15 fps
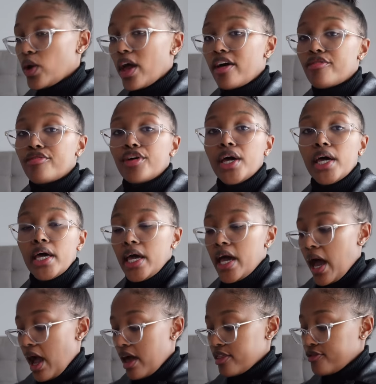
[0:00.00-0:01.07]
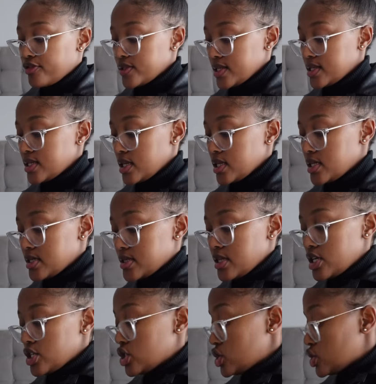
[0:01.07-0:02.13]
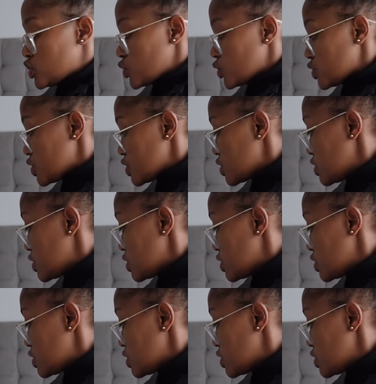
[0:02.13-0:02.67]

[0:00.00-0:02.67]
have other visitors, then she should.